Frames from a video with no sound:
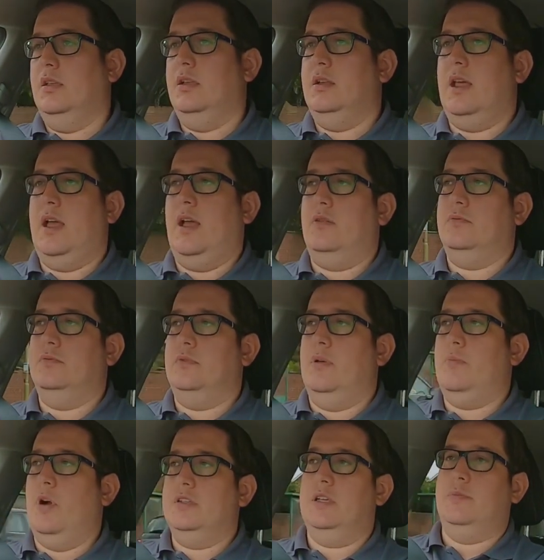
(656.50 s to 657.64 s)
Now, it
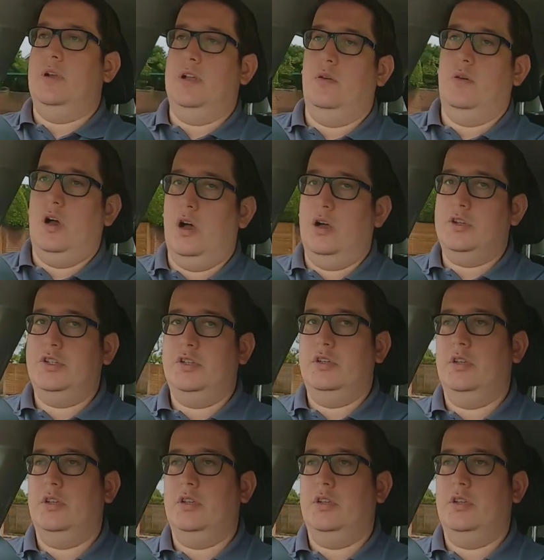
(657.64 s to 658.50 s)
might seem a little harsh,